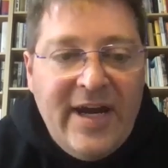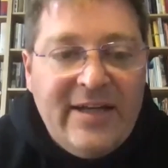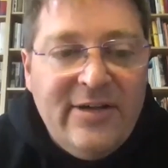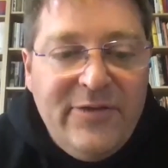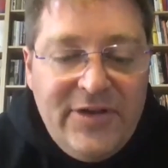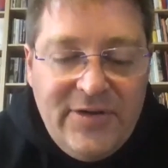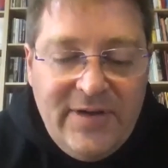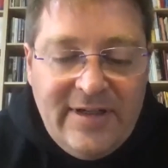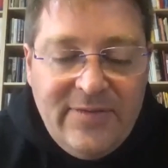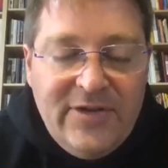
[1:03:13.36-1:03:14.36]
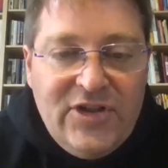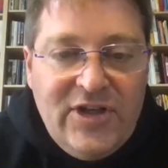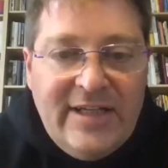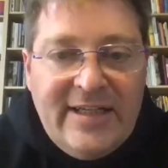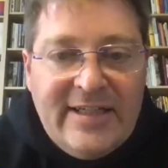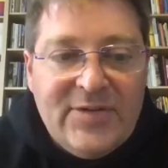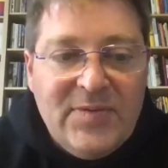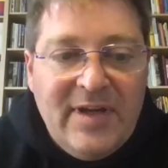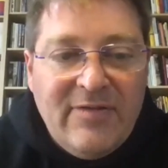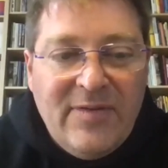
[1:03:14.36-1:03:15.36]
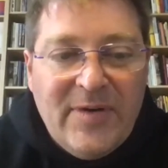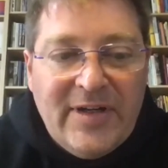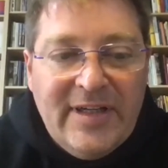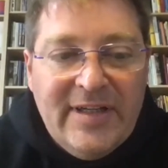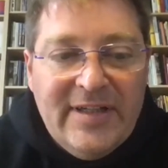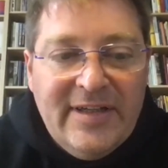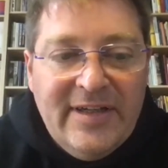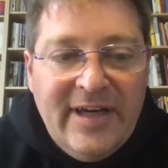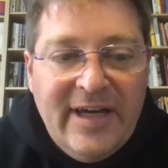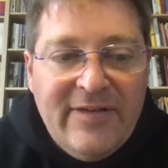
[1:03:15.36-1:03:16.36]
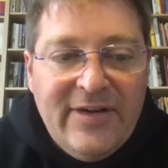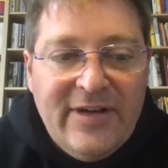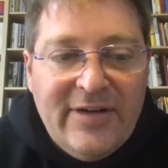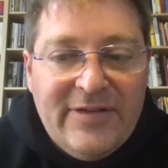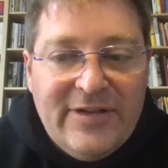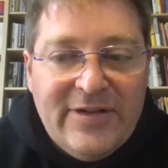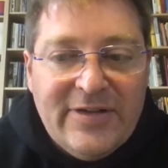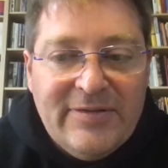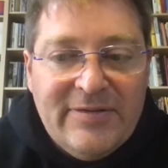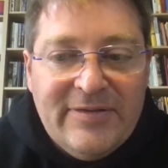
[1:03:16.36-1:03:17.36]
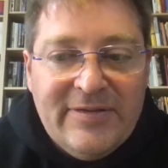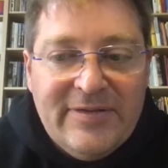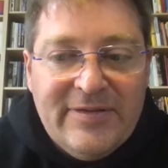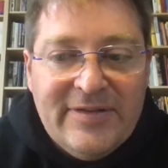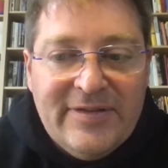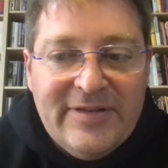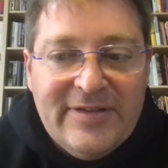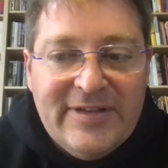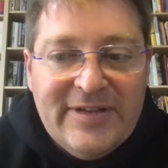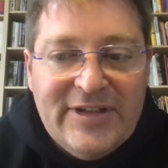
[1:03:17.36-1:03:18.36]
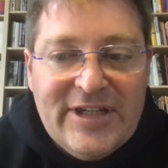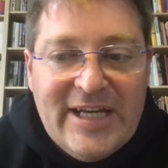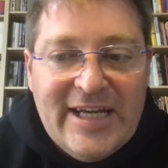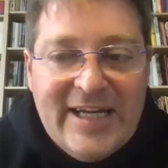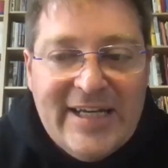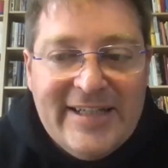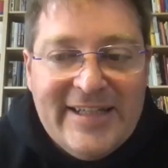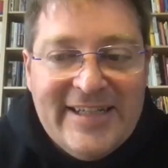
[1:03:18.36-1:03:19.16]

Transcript: Look forward to it, and we'll share details with everybody. Have a good afternoon. Cheers.